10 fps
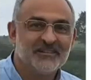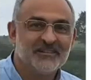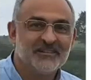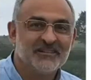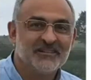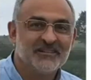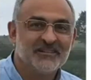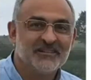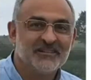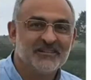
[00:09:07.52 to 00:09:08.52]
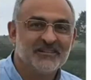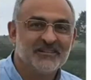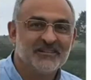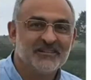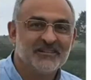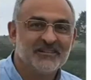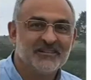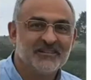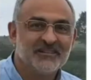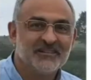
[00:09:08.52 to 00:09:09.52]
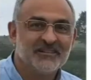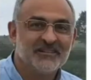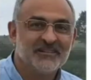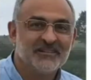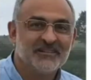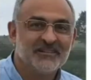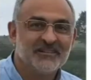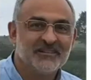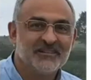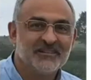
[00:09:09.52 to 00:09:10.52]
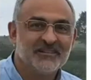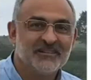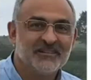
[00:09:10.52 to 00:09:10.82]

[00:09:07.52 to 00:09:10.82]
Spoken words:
No one is speaking in this clip.